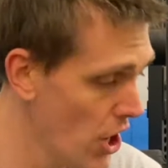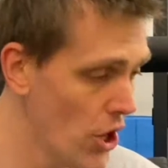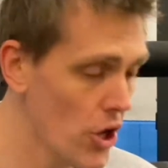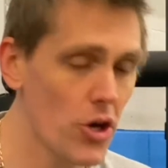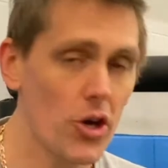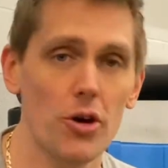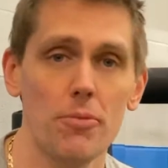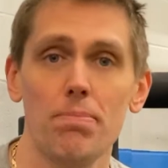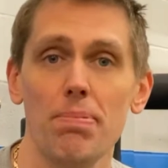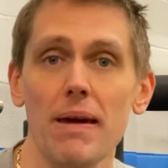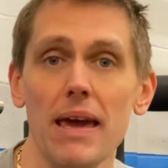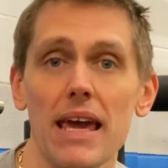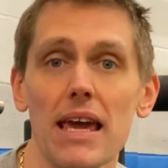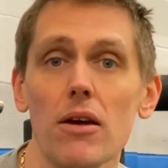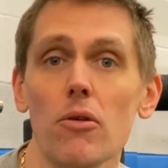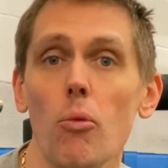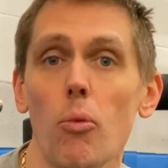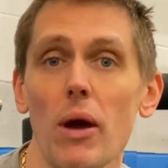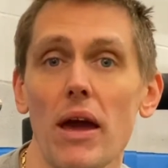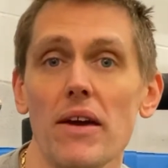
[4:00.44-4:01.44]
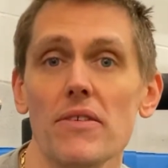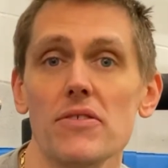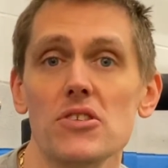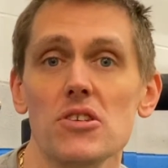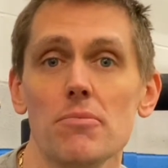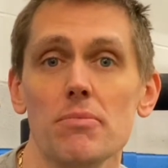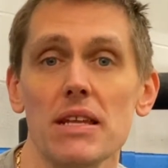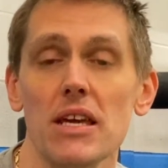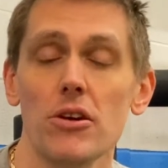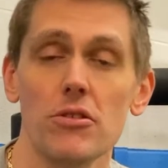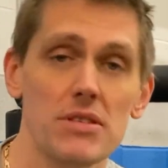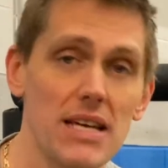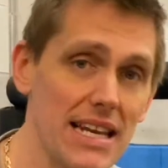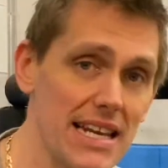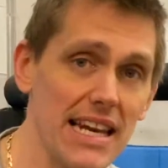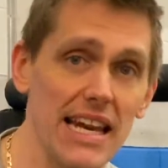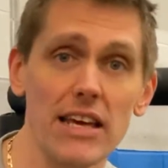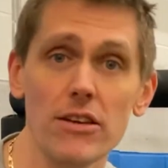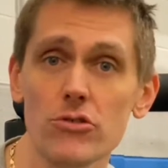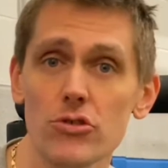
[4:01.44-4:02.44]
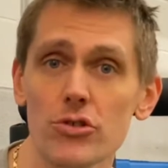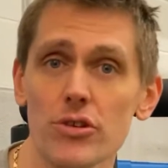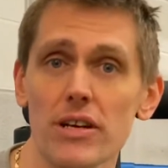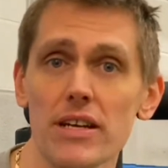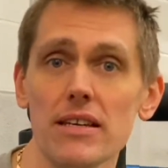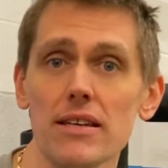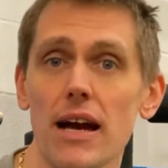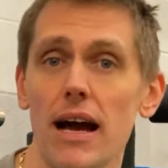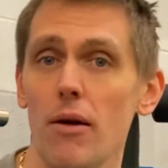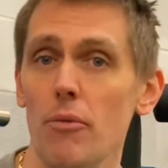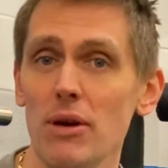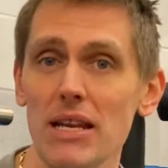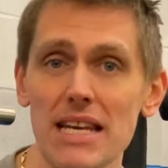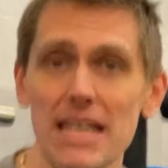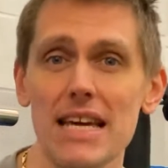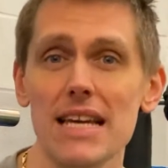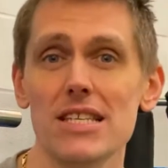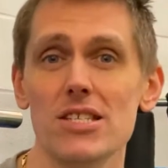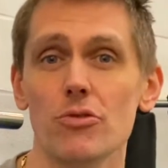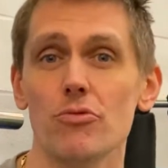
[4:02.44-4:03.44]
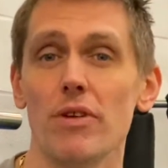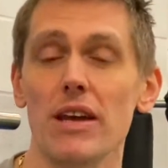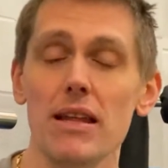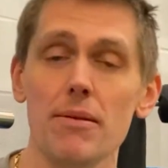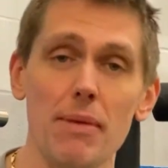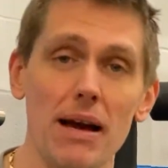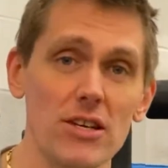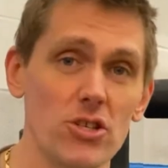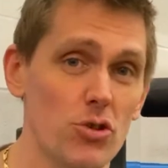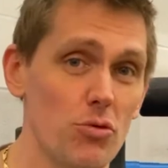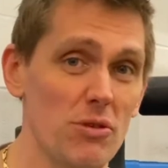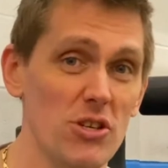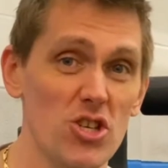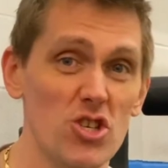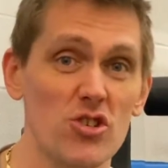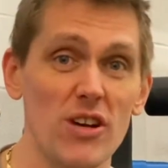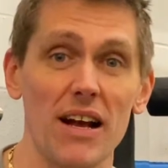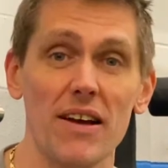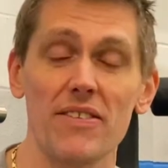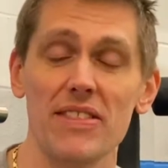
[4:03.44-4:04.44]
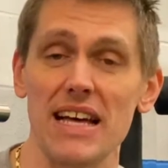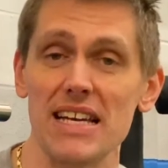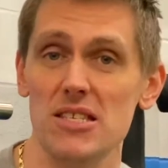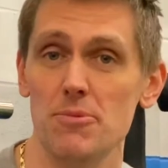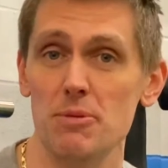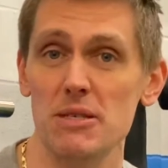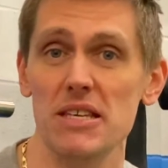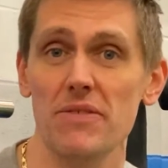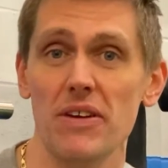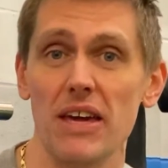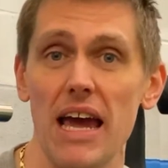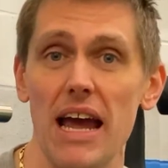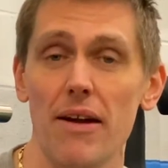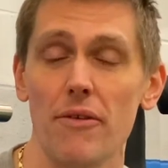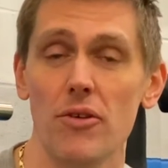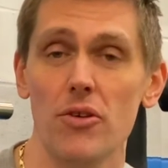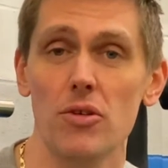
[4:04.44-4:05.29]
could be with somebody who's had an injury and we need to really make sure we strengthen that specific area of